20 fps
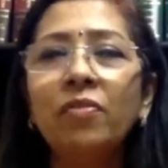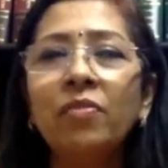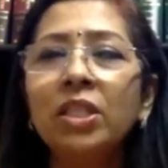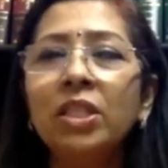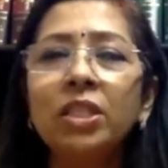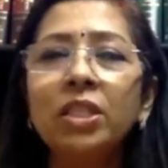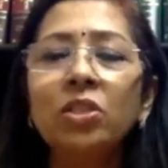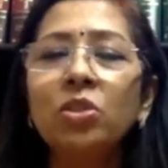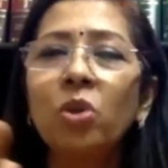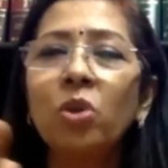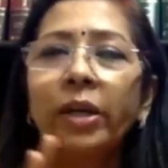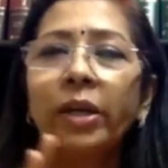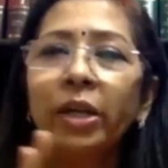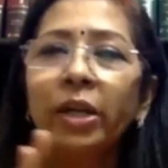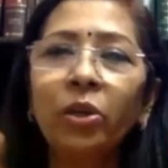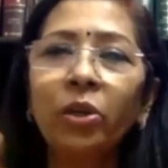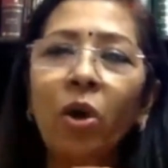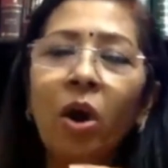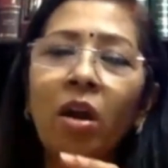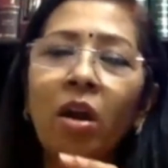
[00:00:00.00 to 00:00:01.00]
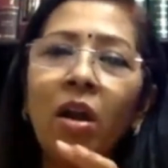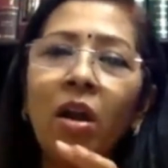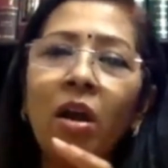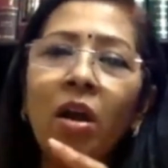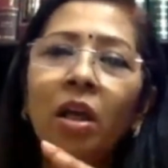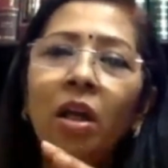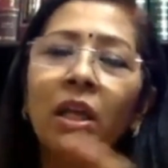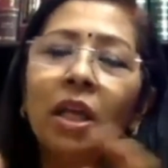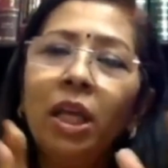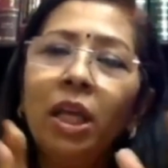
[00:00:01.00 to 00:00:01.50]
which is not at all
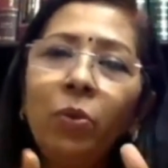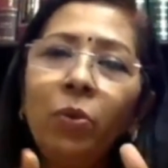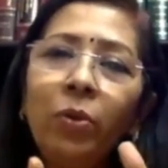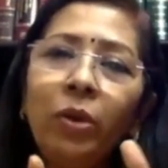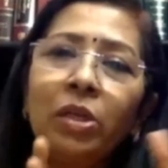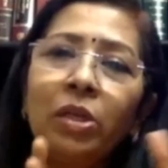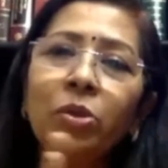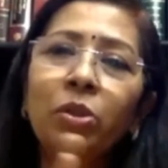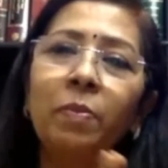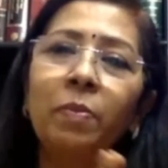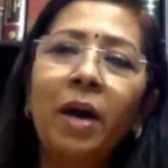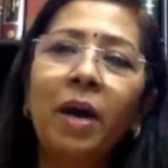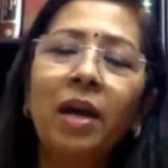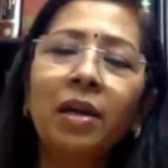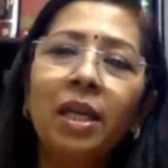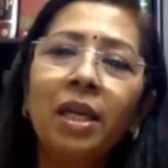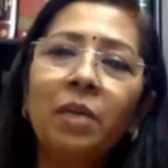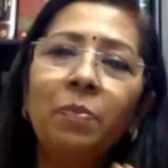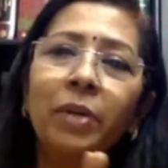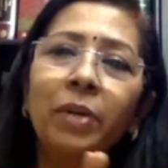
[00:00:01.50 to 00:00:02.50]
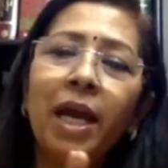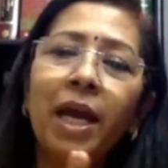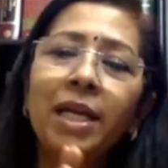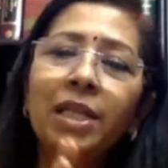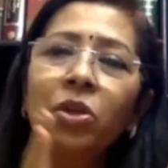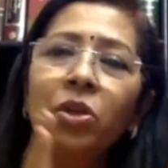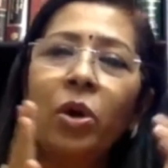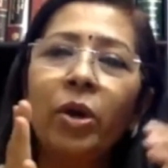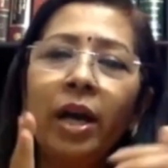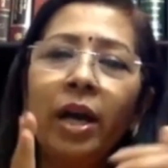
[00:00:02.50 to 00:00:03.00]
equal to the market
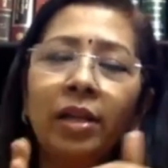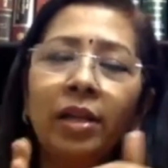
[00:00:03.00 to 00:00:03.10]
price or